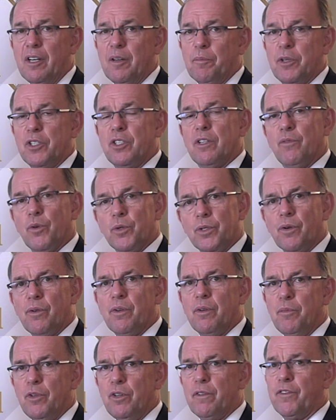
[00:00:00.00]
but you've also
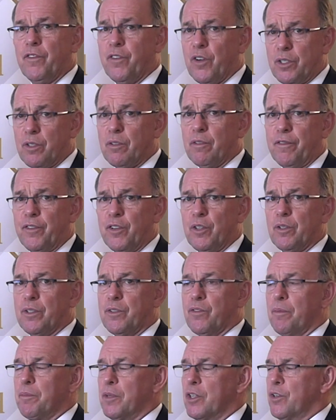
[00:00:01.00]
removed fossil fuels
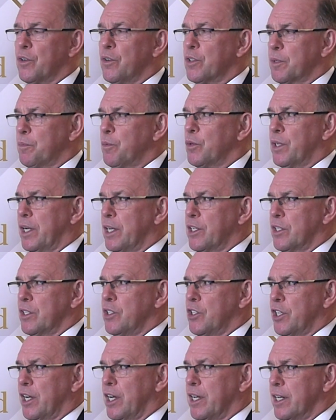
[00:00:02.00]
from the transportation
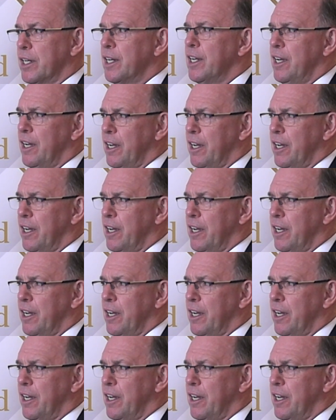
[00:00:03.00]
chain.